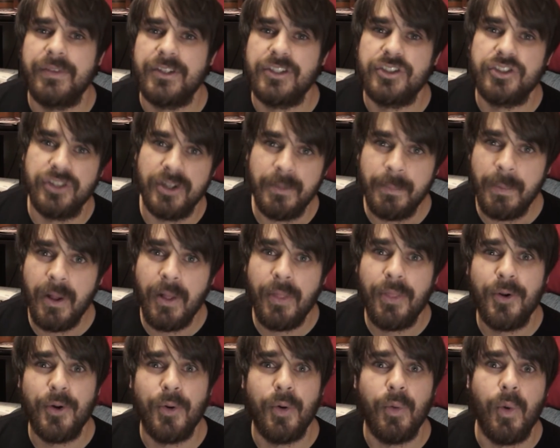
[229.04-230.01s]
of a trip
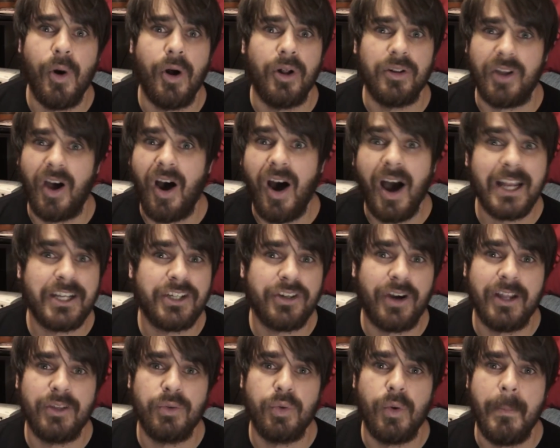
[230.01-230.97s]
through a world I
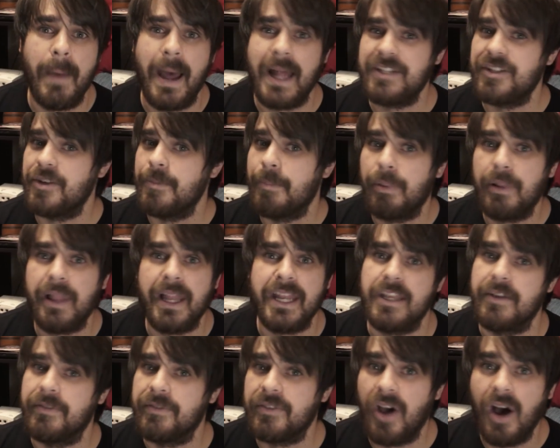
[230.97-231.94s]
tried to imagine
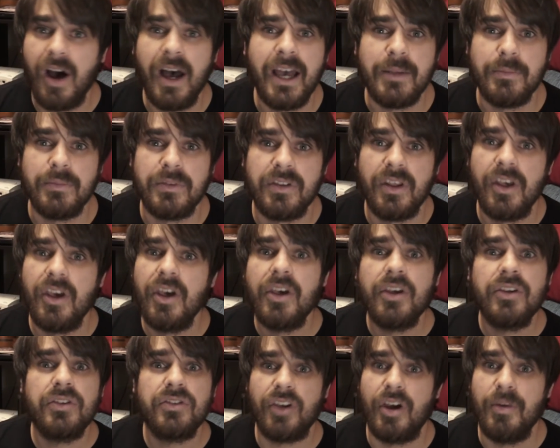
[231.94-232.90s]
plenty of times.
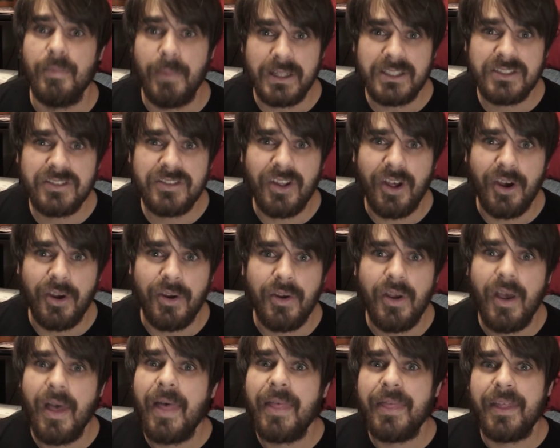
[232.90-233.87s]
So much so
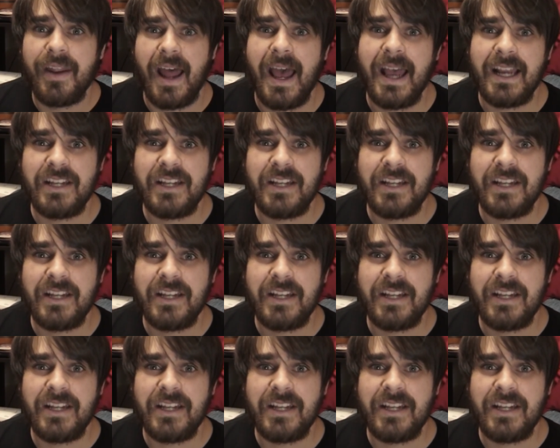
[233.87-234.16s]
that I